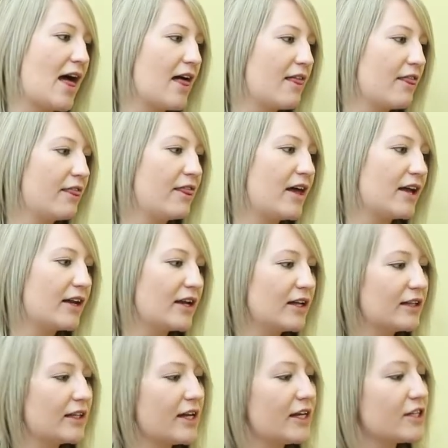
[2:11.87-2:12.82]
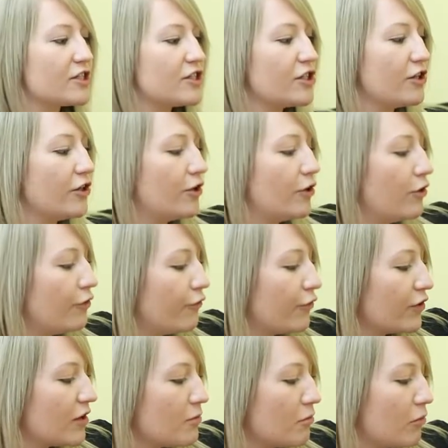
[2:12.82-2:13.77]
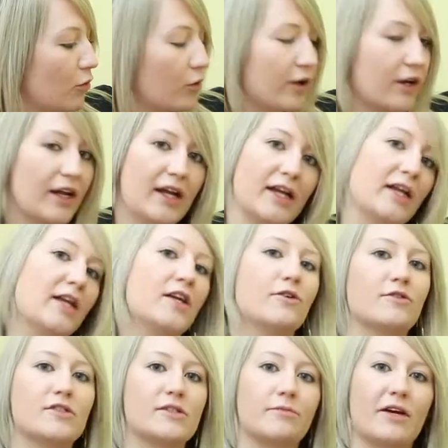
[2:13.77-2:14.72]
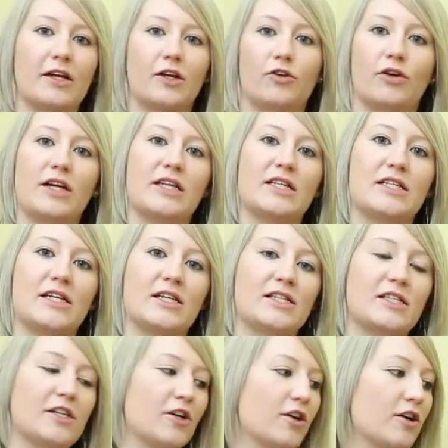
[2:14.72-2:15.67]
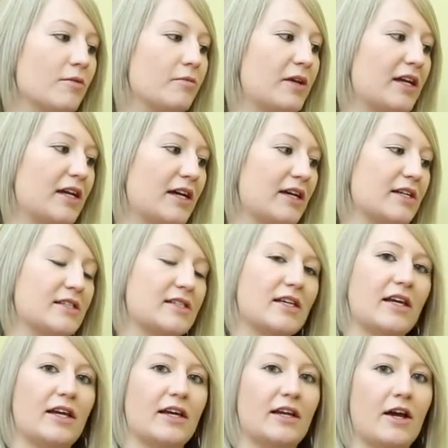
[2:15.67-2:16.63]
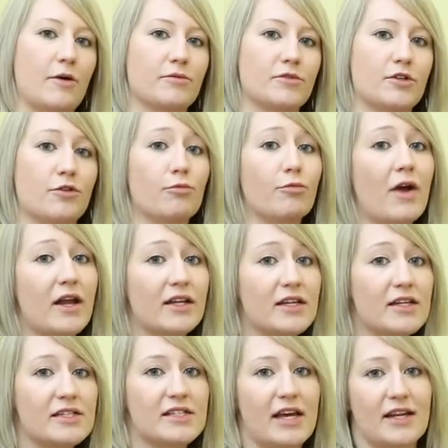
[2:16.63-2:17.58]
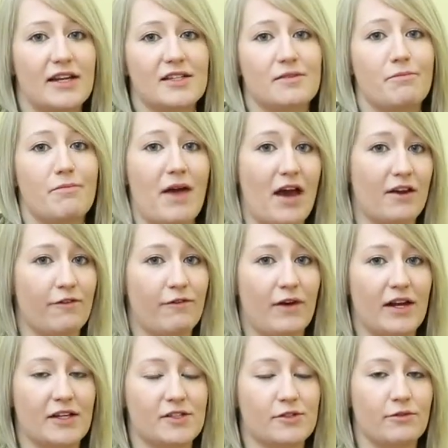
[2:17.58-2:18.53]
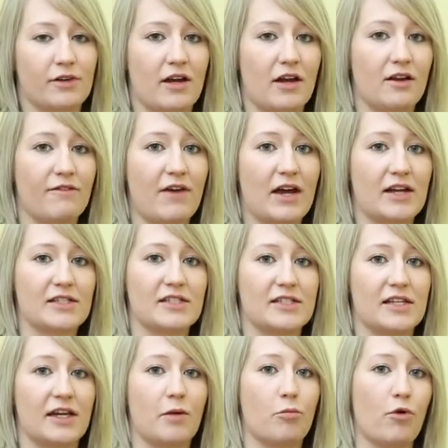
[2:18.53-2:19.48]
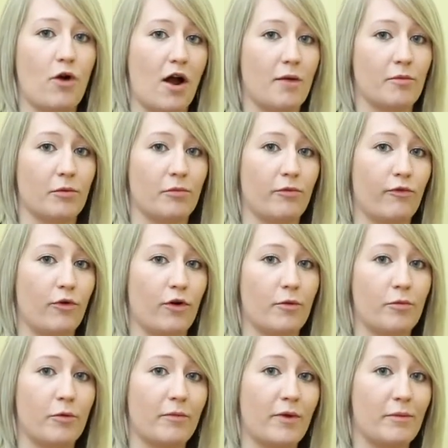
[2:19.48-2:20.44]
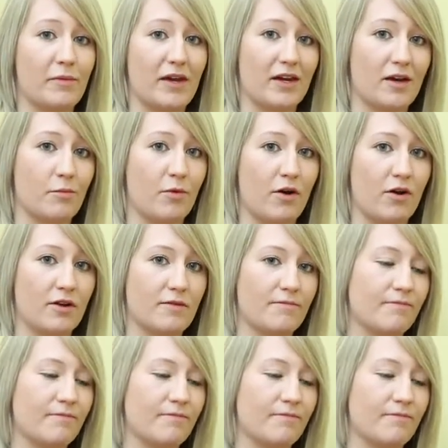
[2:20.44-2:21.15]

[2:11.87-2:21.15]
Then I like to, for the morning, use my green tea serum because it helps with redness and it's mattifying, so it kind of acts as like a primer before I put my makeup on.